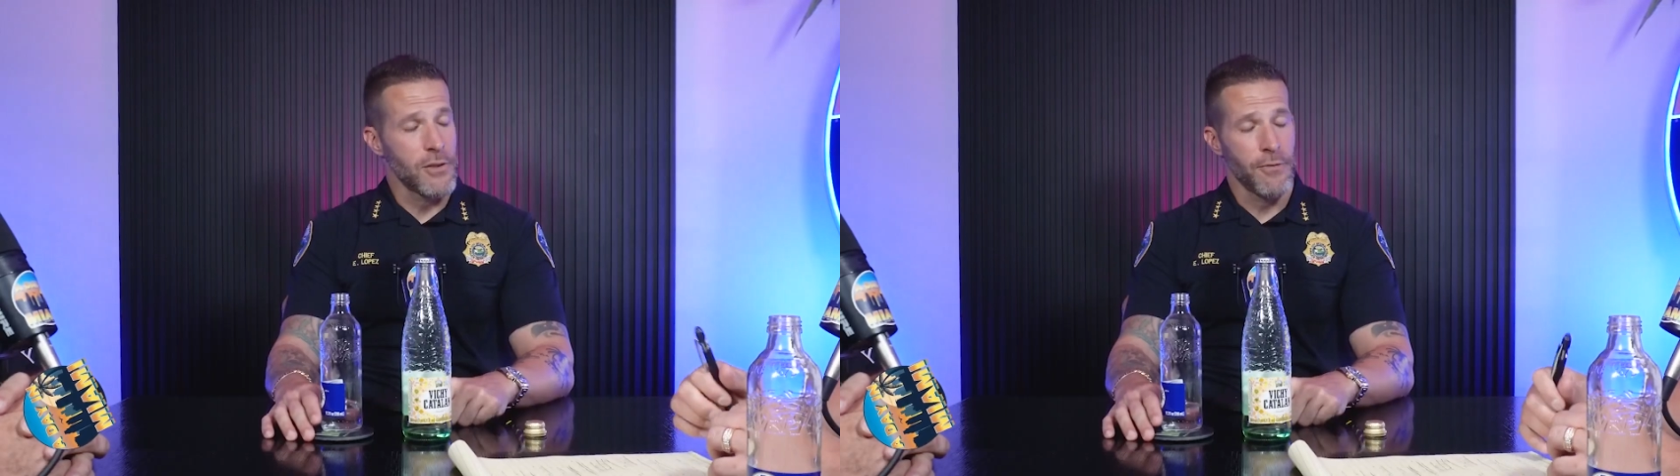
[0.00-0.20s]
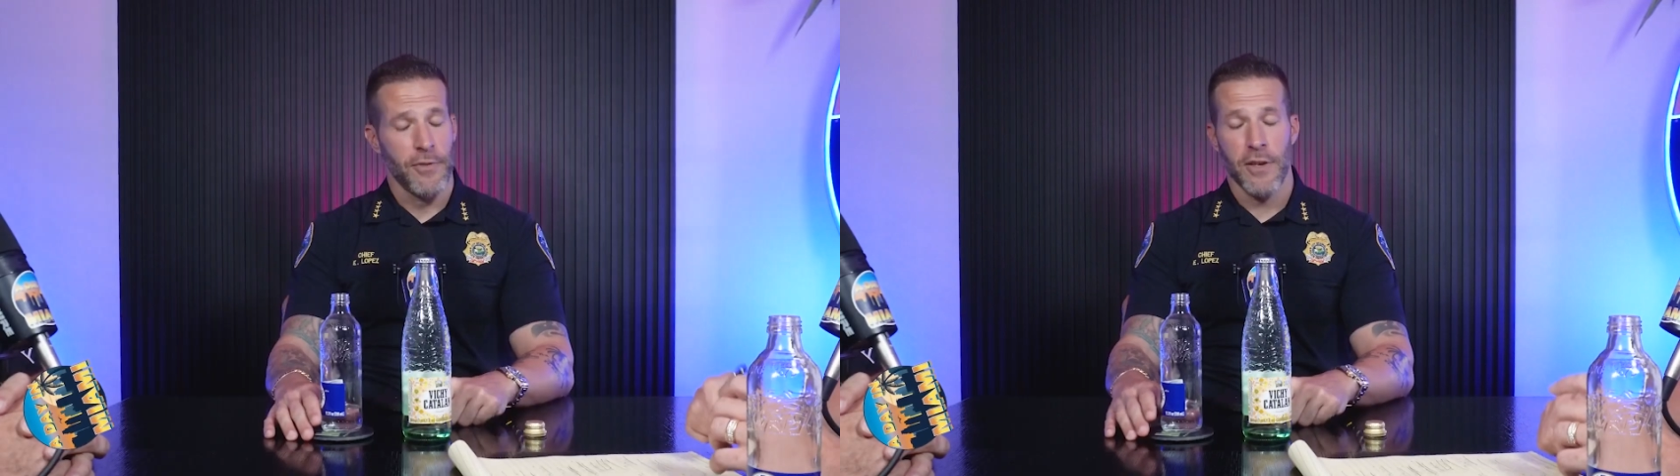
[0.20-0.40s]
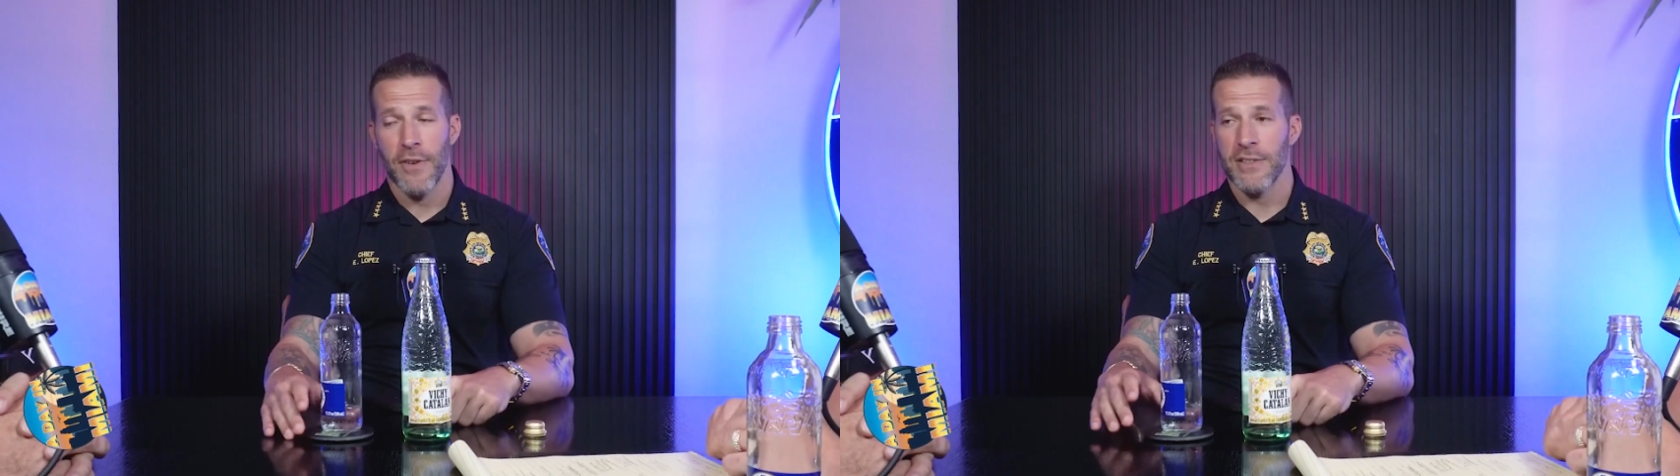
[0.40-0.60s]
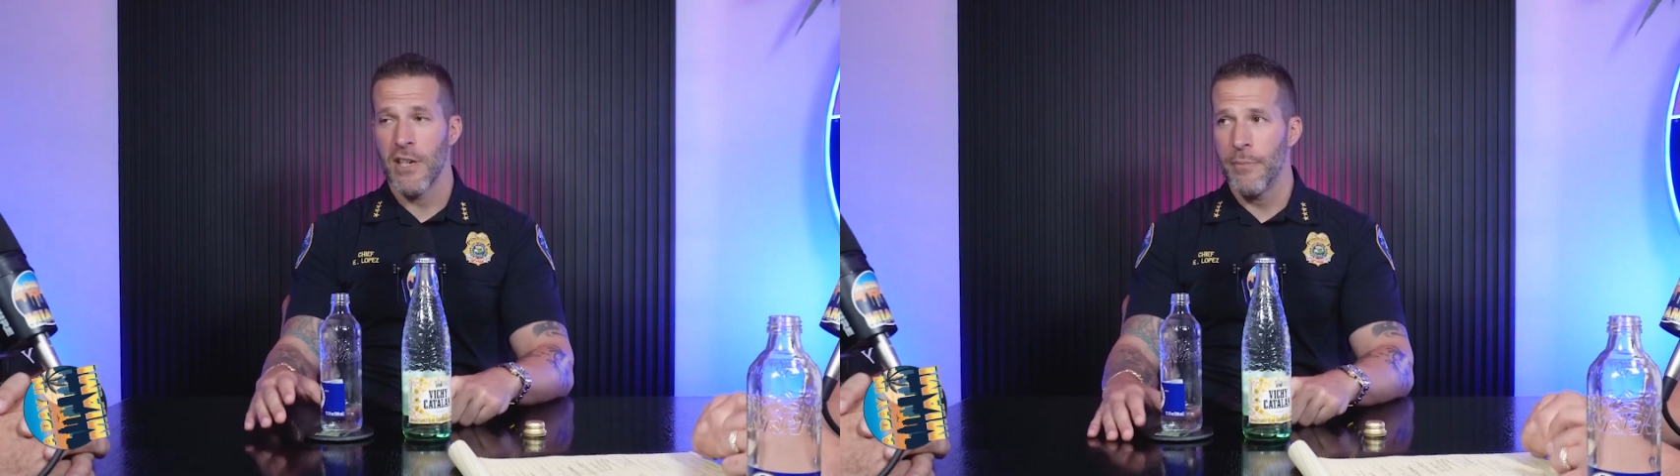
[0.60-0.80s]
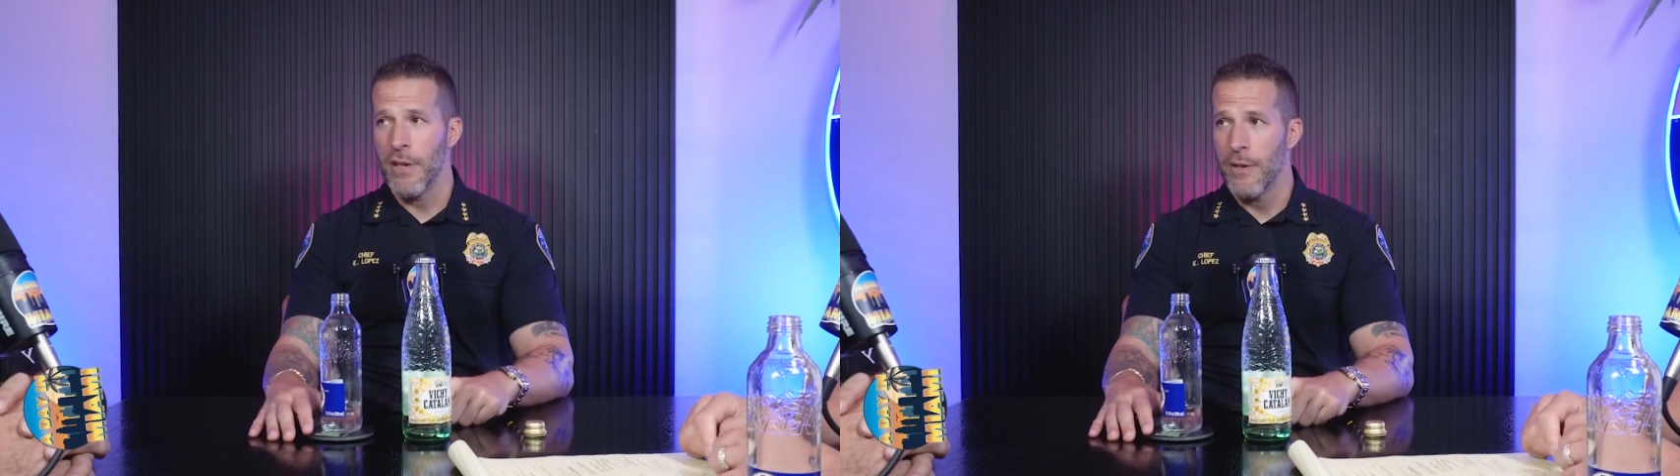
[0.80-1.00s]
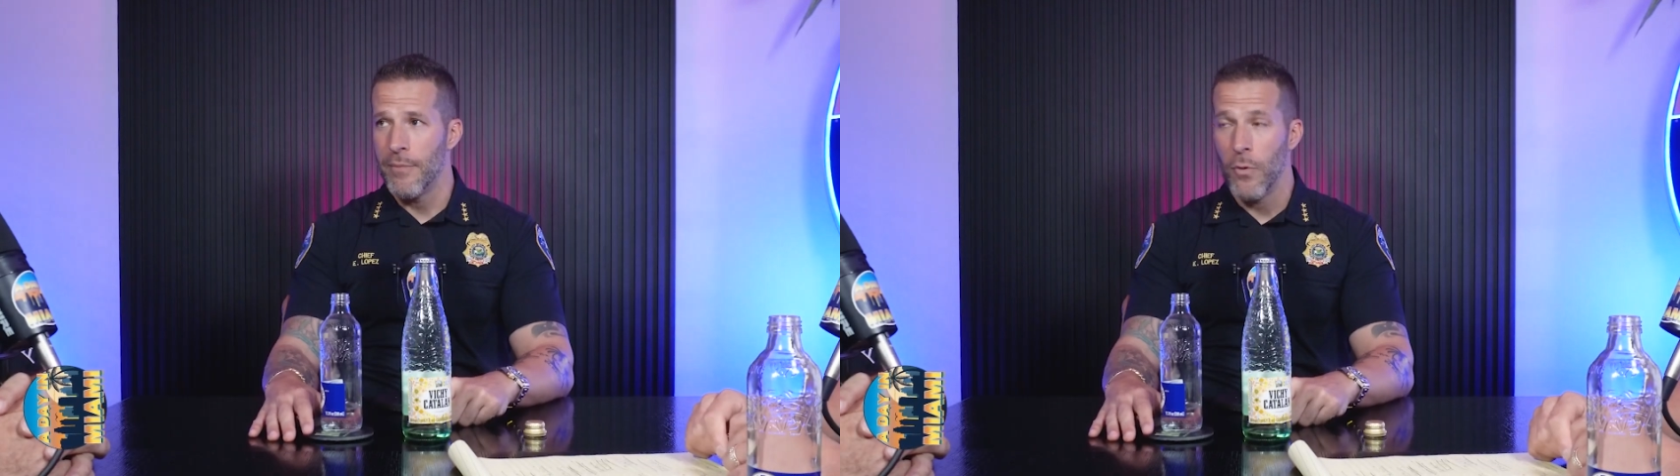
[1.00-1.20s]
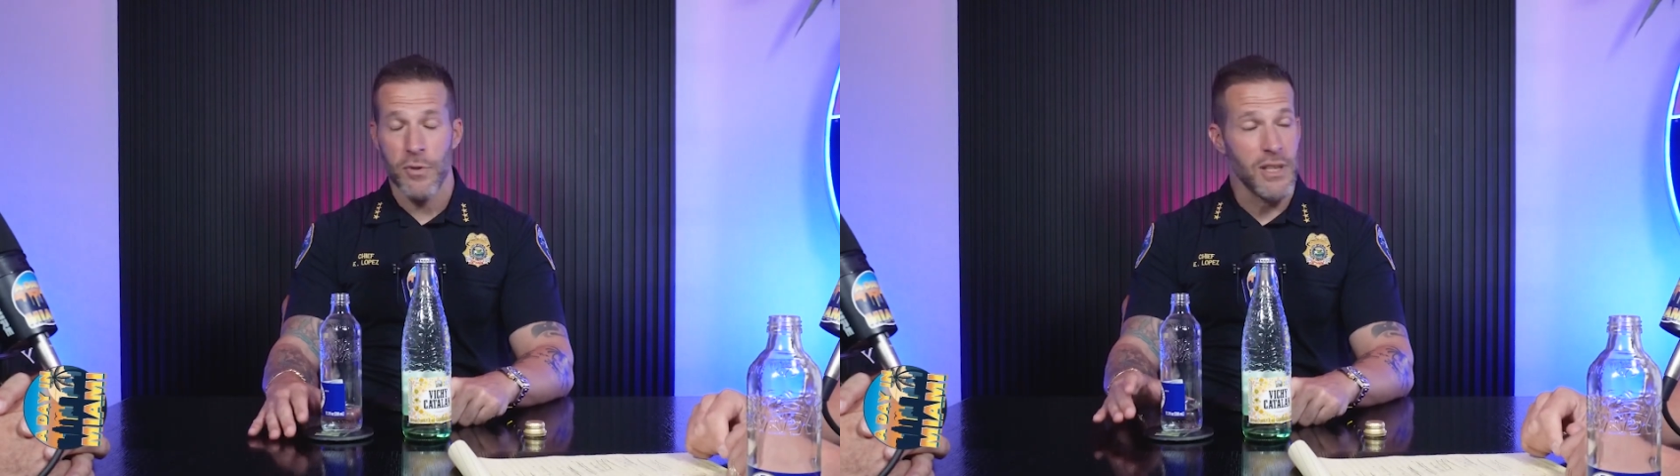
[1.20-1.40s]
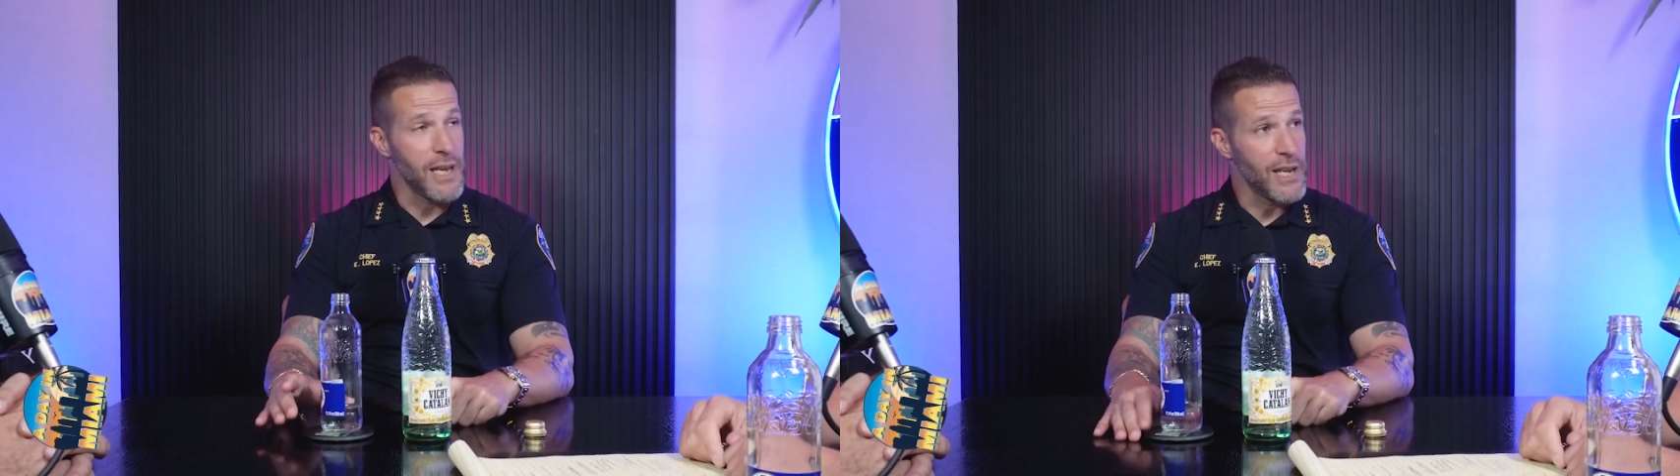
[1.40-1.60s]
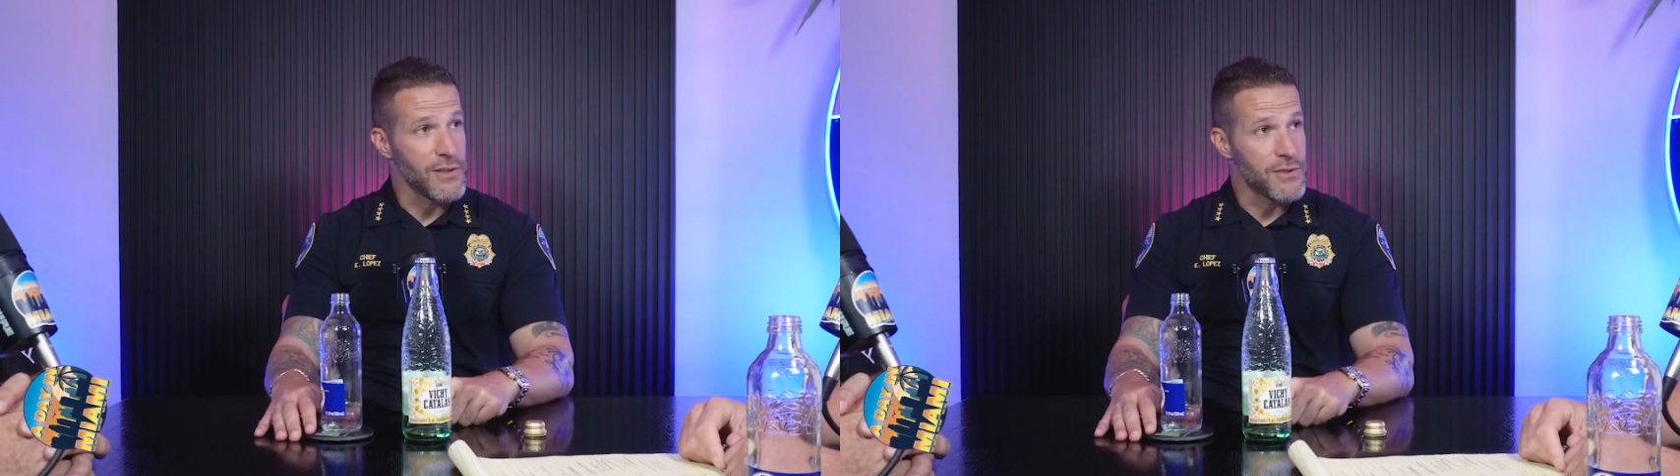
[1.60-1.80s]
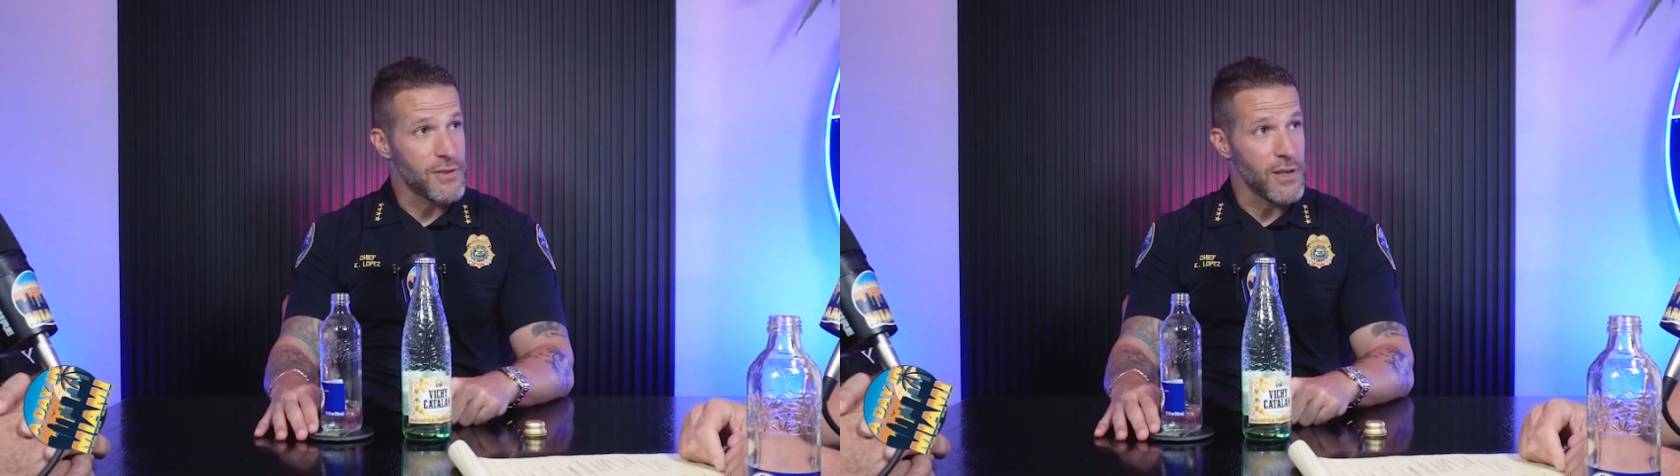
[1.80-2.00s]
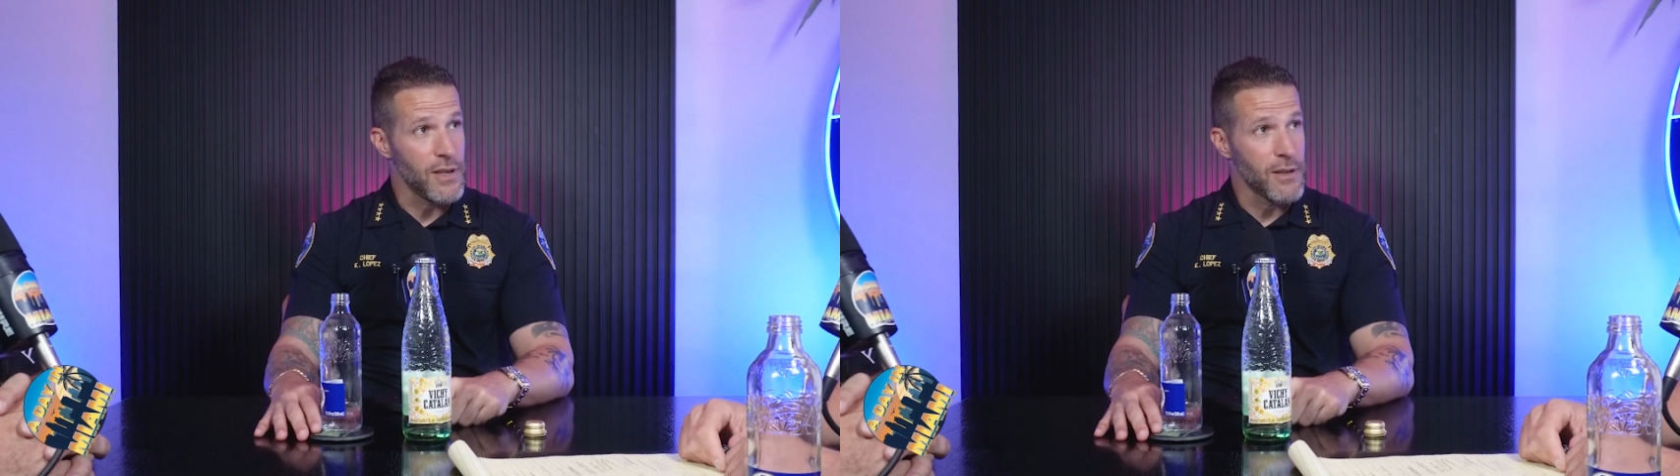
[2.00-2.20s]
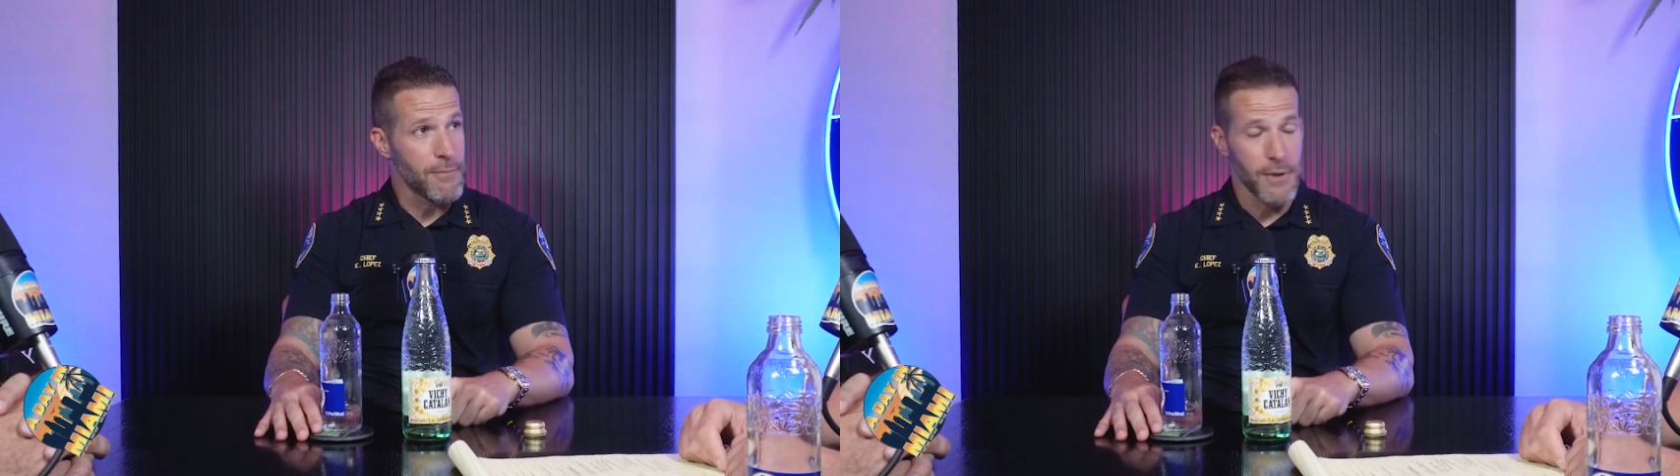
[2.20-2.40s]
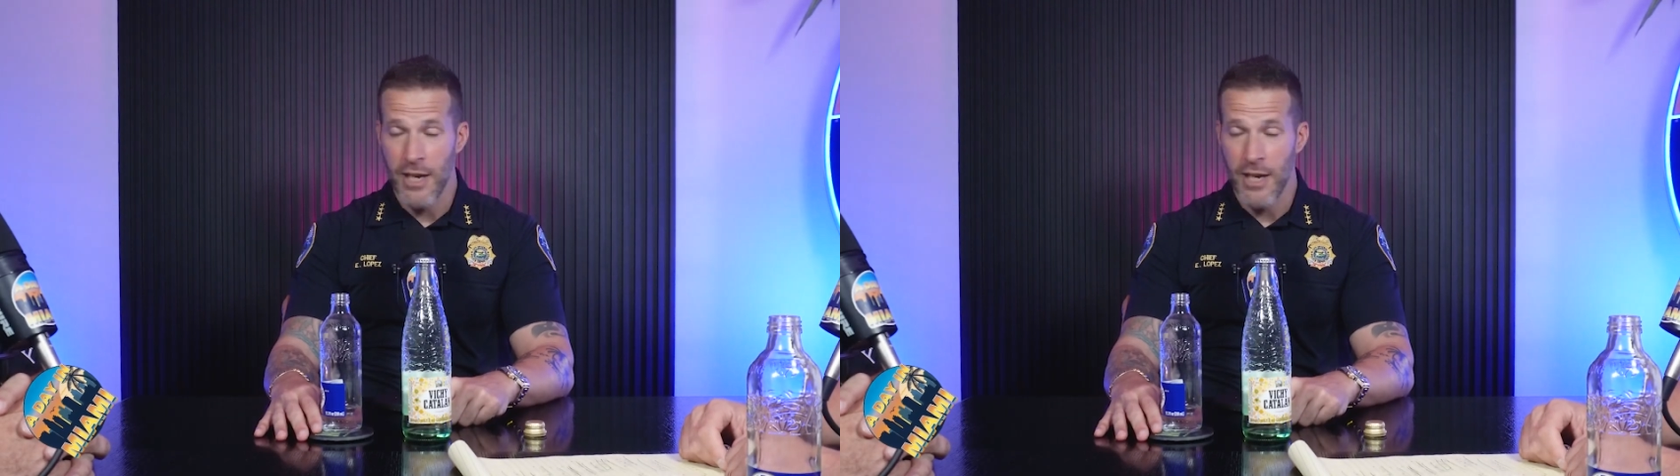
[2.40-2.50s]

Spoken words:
So FIFA is going to be a multi-agency